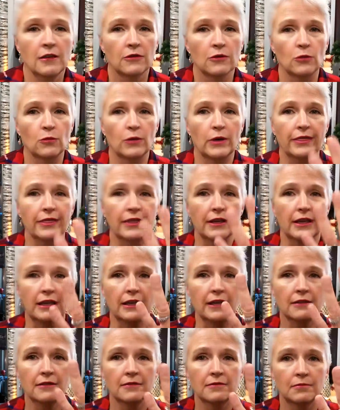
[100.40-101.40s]
For one
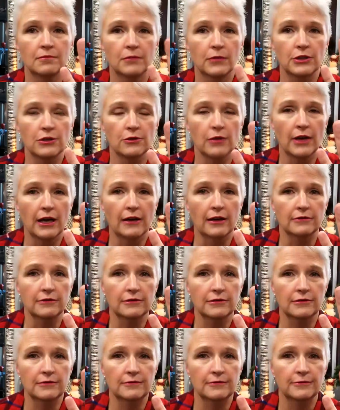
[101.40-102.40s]
thing, that you have
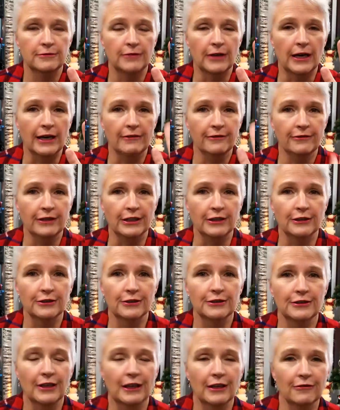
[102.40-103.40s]
5
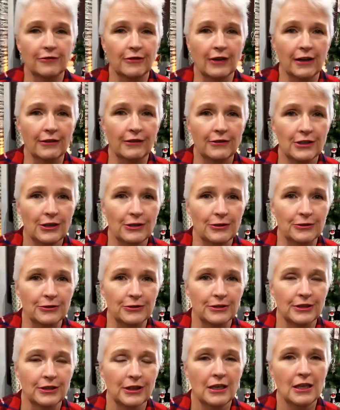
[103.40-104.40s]
fingers and 5
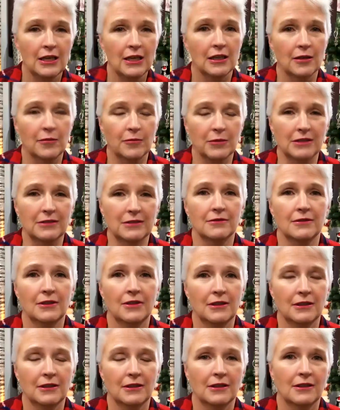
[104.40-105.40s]
toes. I mean,
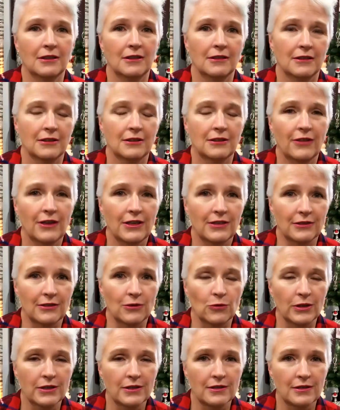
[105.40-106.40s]
let's face it,
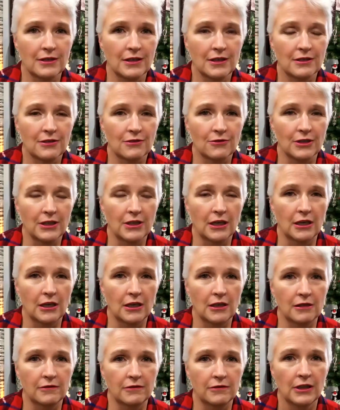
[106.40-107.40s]
what's the history
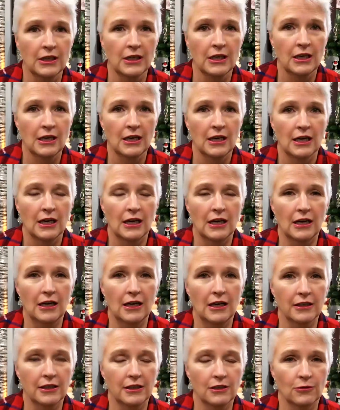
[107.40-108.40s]
of,
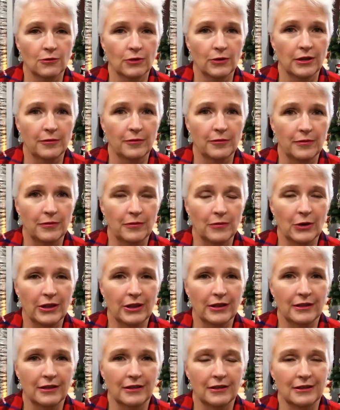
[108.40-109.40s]

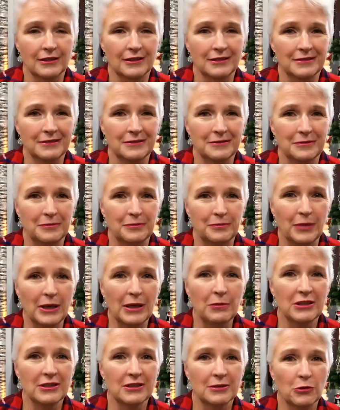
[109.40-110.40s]
when the
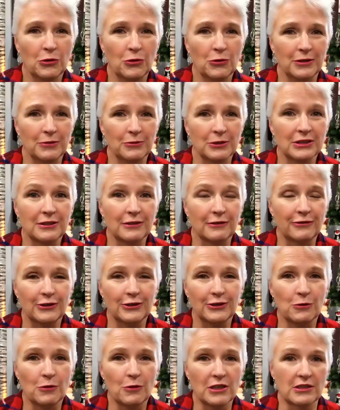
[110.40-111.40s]
baby is born, what's the
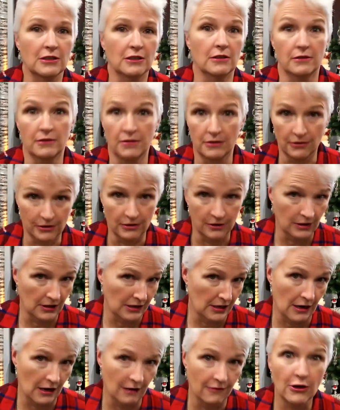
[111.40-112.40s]
first question? Does they
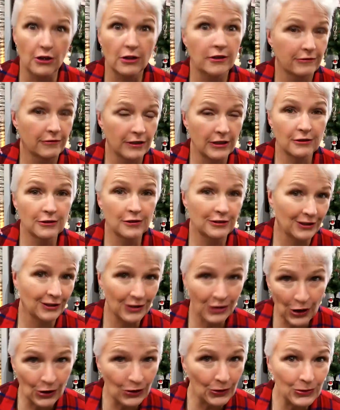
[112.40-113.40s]
have all their fingers and
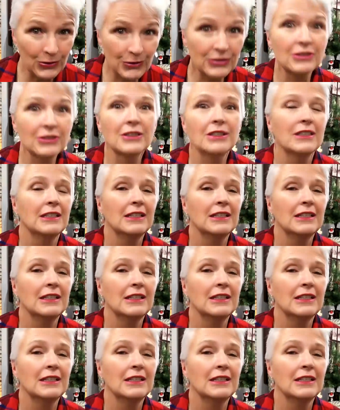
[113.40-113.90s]
toes?